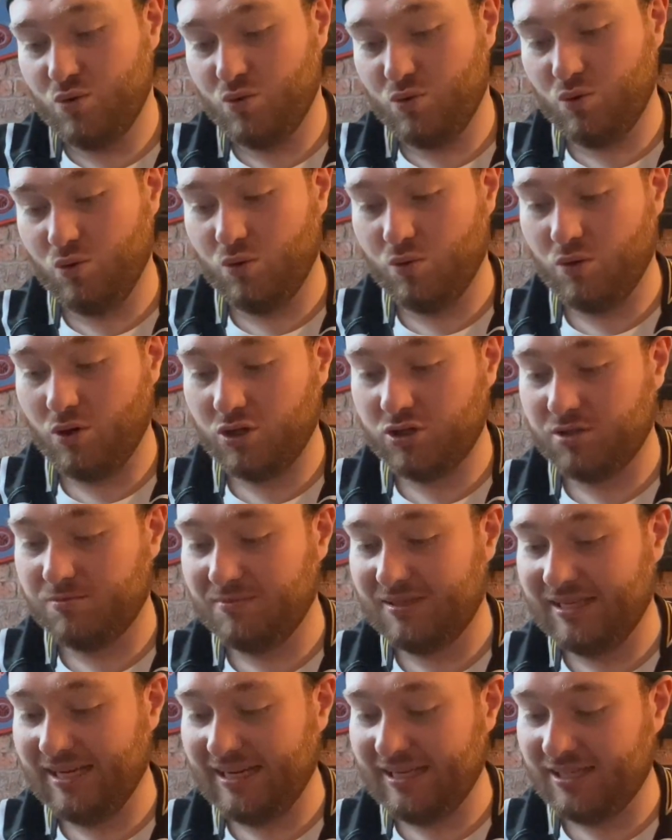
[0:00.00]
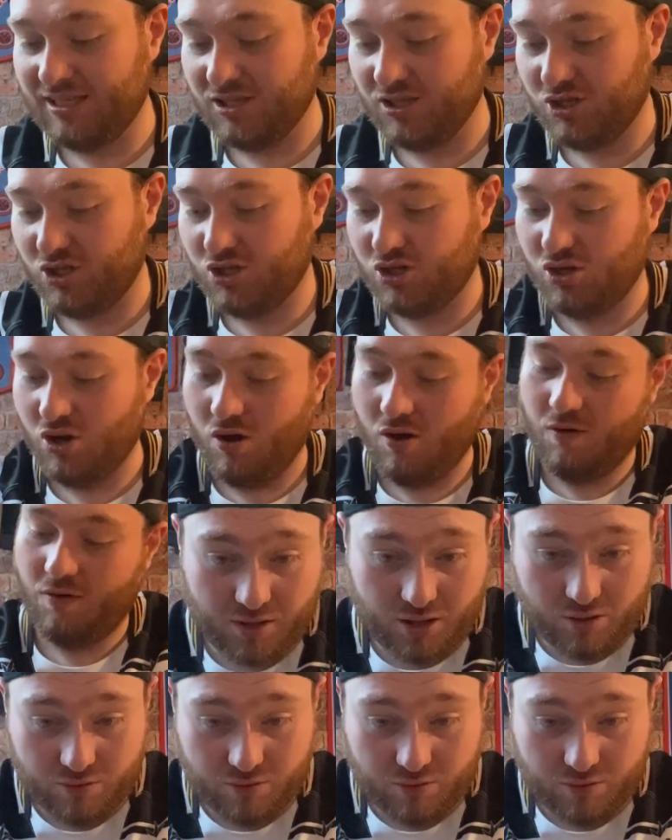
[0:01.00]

Ooh, got some decent stuff.